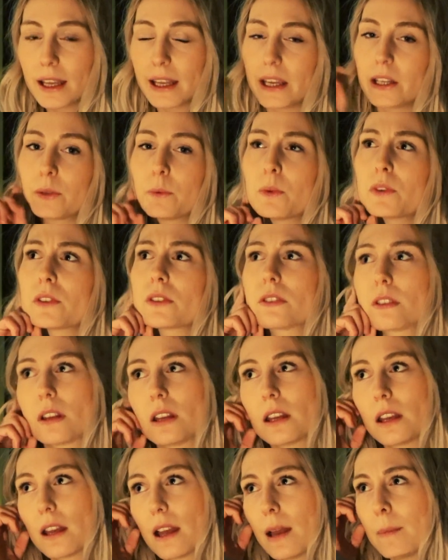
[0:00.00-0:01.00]
It was
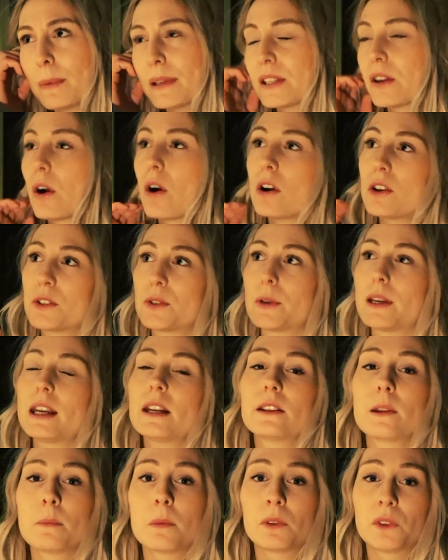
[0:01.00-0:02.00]
a bit hard to hear
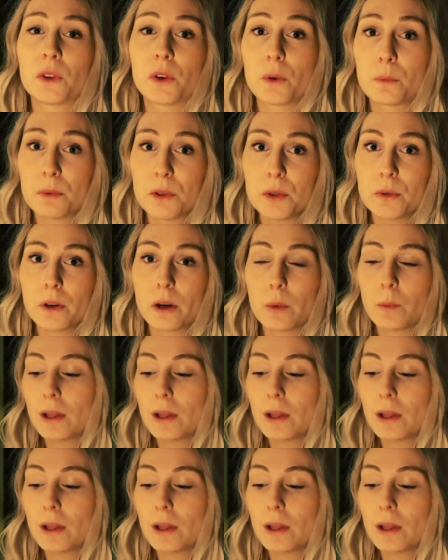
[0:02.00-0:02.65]
them on the computer.